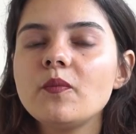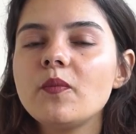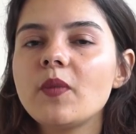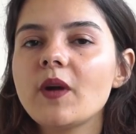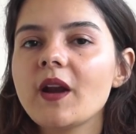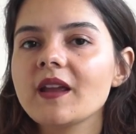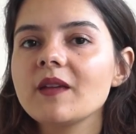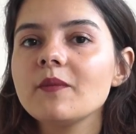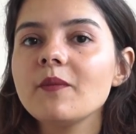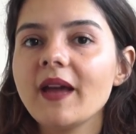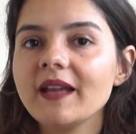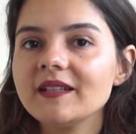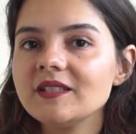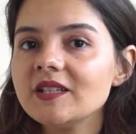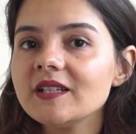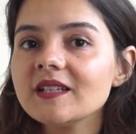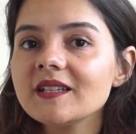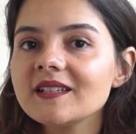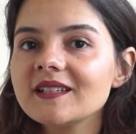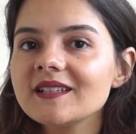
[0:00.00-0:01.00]

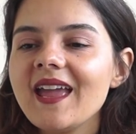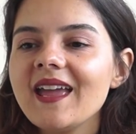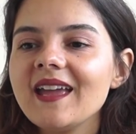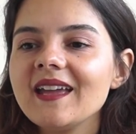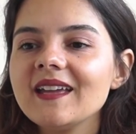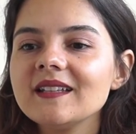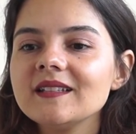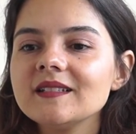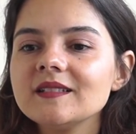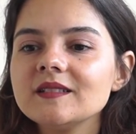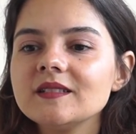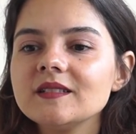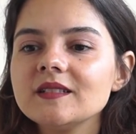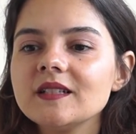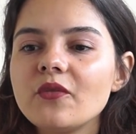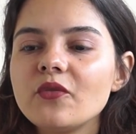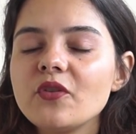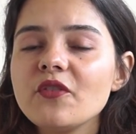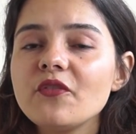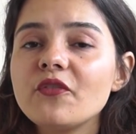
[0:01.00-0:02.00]
pragmatic and
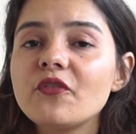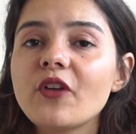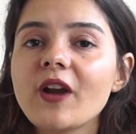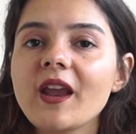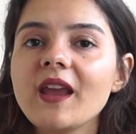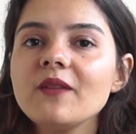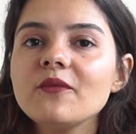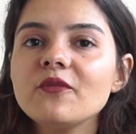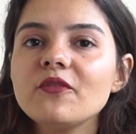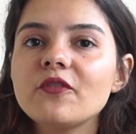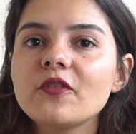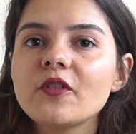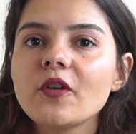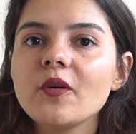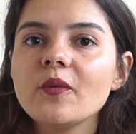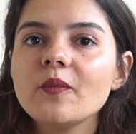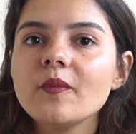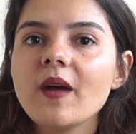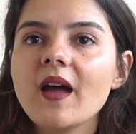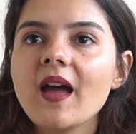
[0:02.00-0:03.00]
refrain
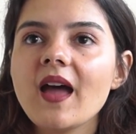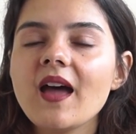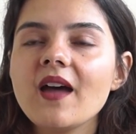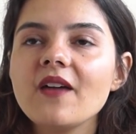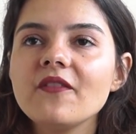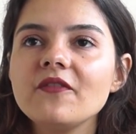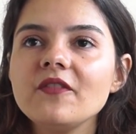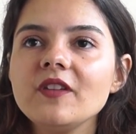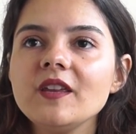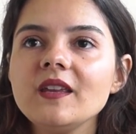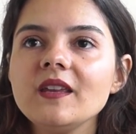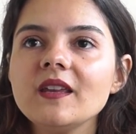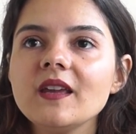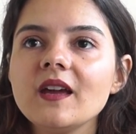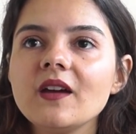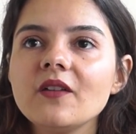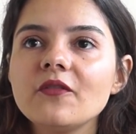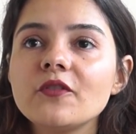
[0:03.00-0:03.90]
from having